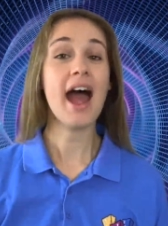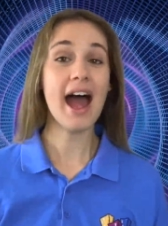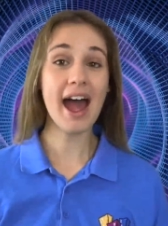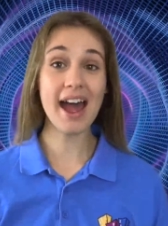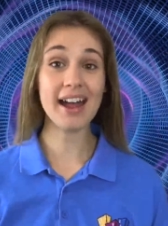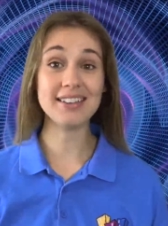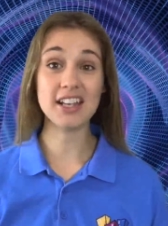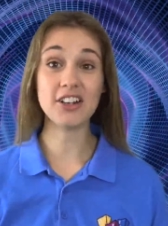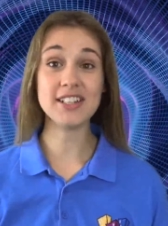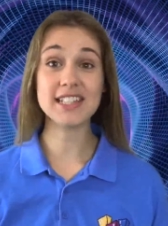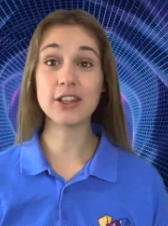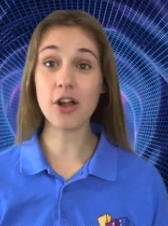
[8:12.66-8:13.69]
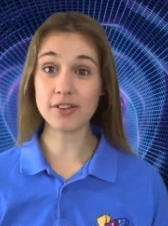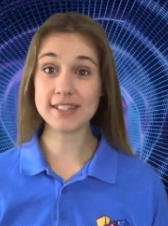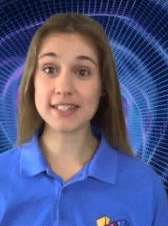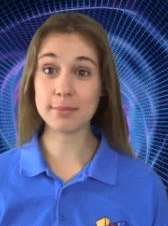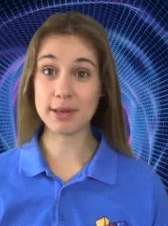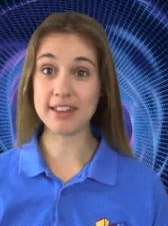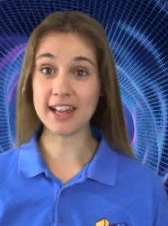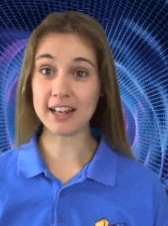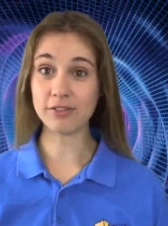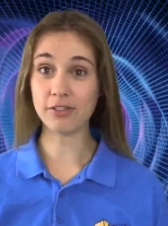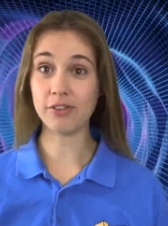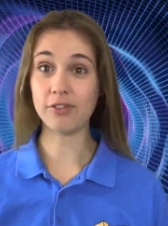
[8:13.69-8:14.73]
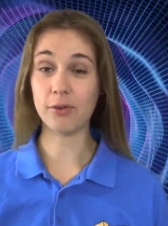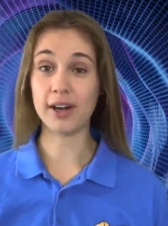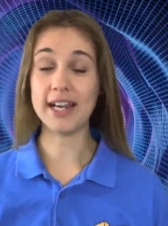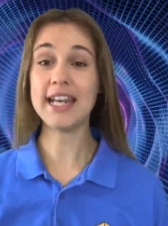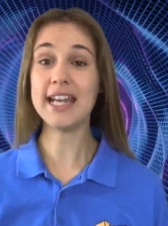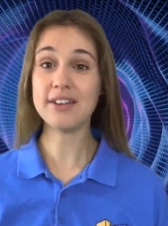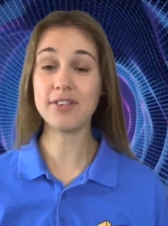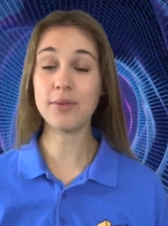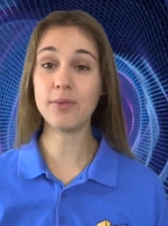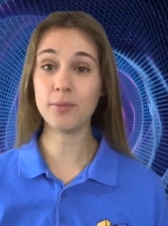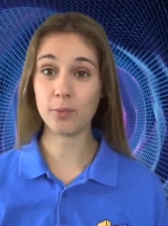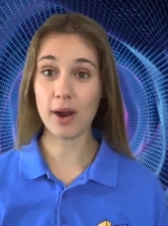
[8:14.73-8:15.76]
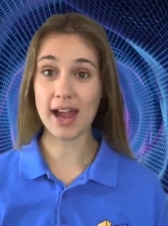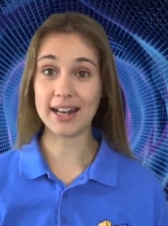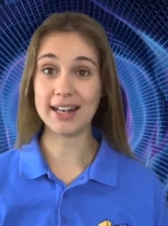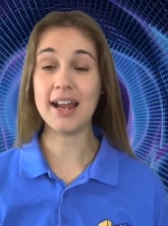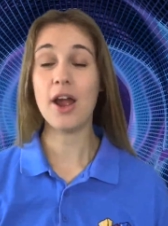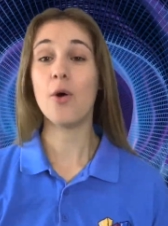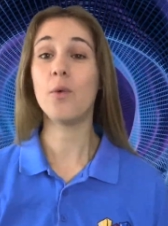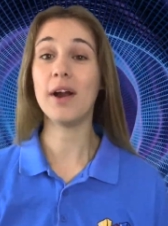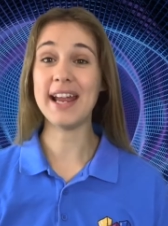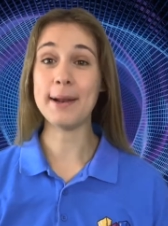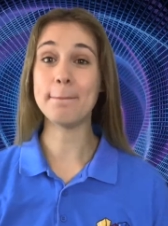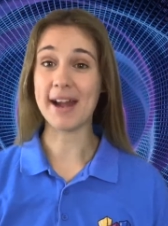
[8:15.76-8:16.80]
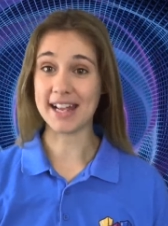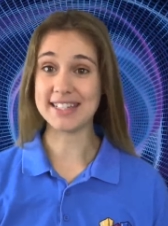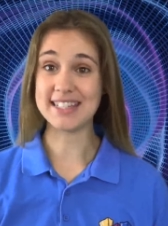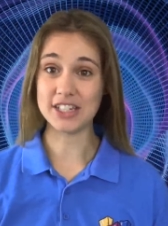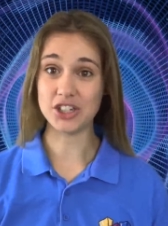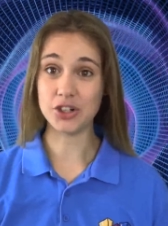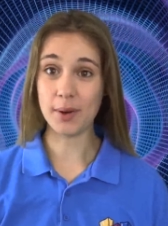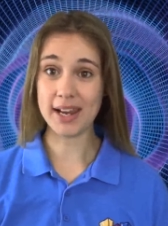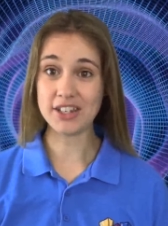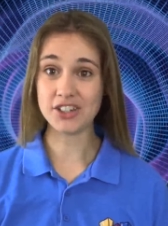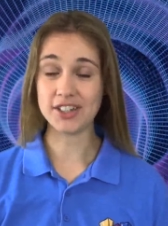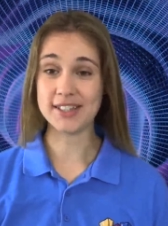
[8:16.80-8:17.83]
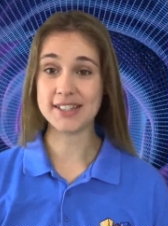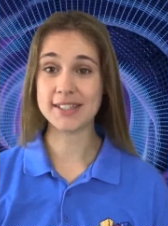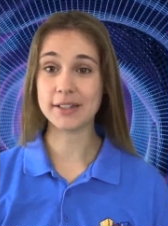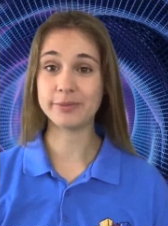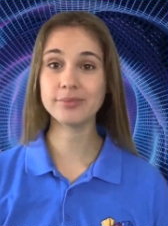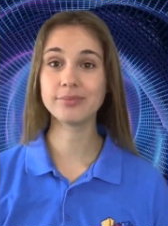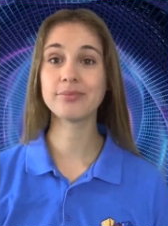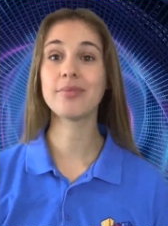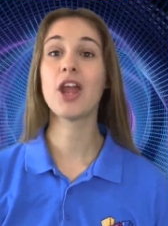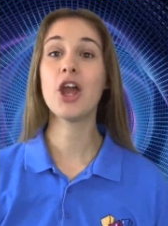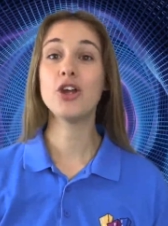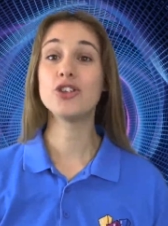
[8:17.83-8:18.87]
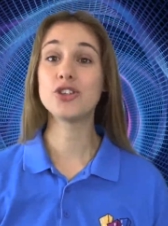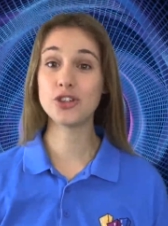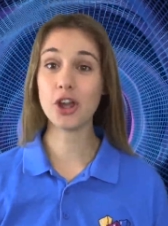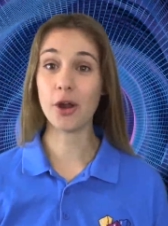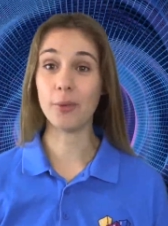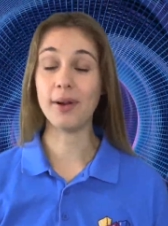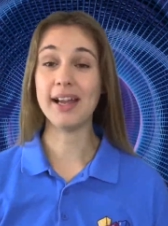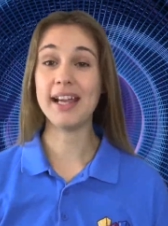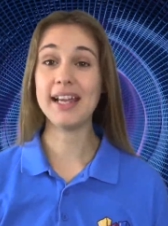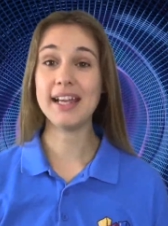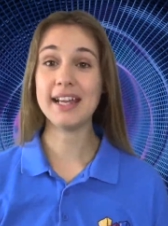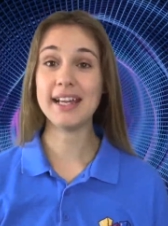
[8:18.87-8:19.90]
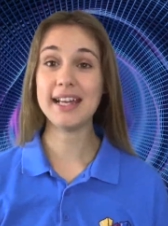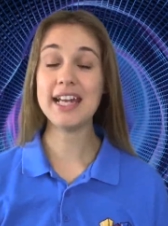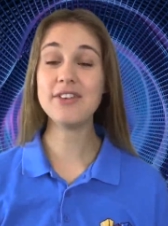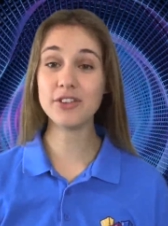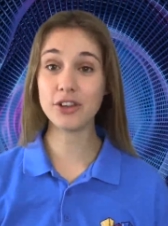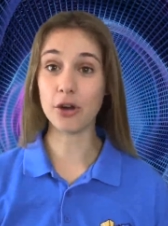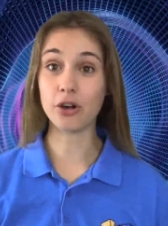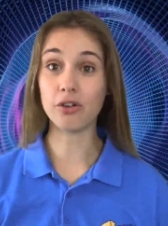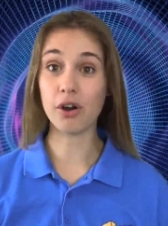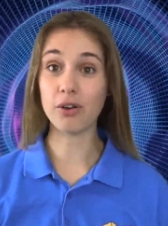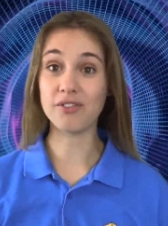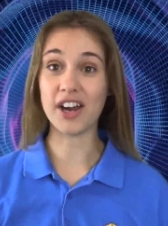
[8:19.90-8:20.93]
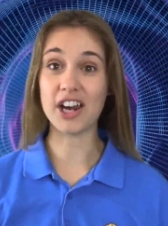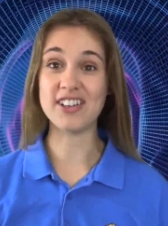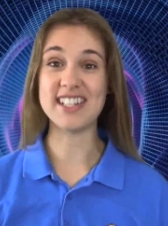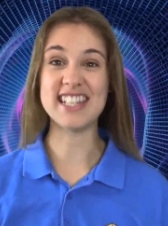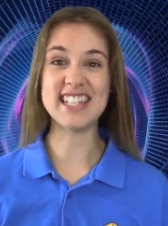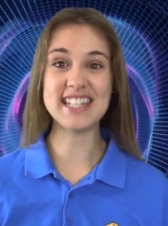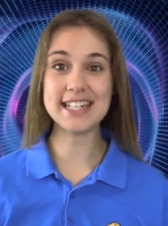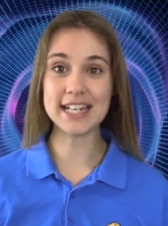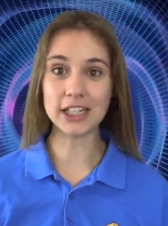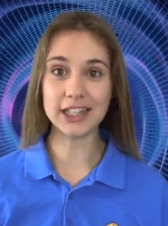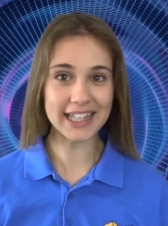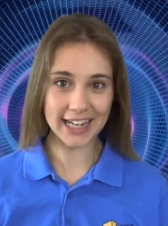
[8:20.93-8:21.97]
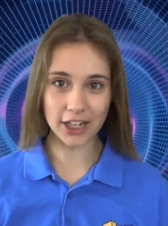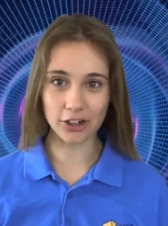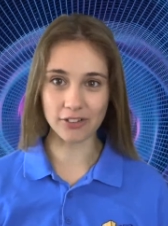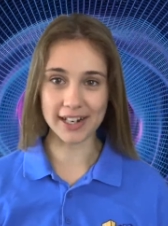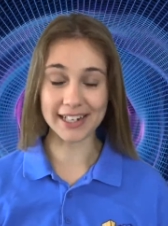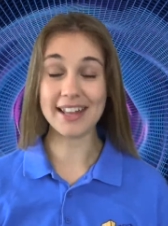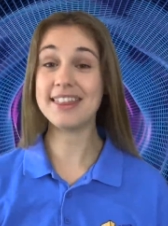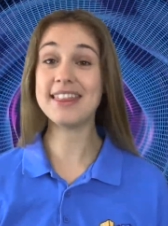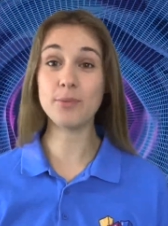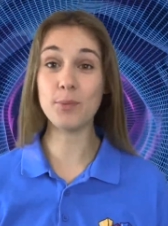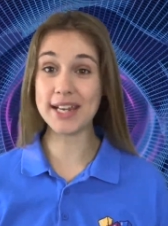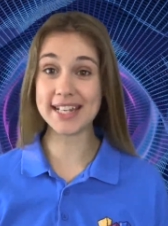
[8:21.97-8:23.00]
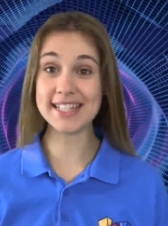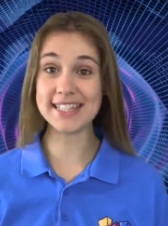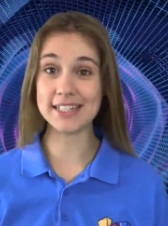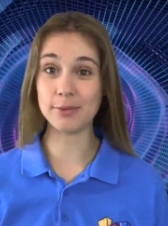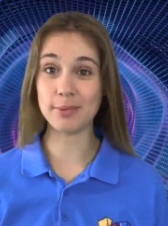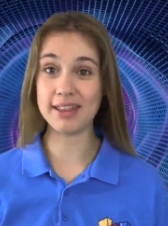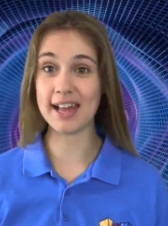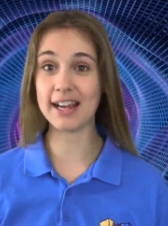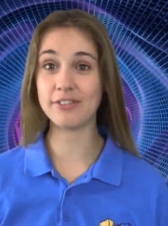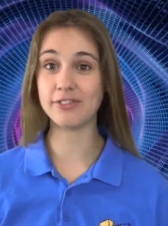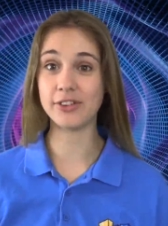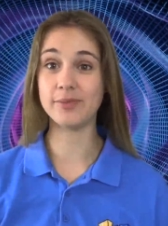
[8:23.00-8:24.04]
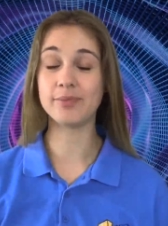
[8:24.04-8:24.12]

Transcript: And there is lots to be thankful for, even when we're in bad situations. So, even though coronavirus is still lingering, we can still be thankful.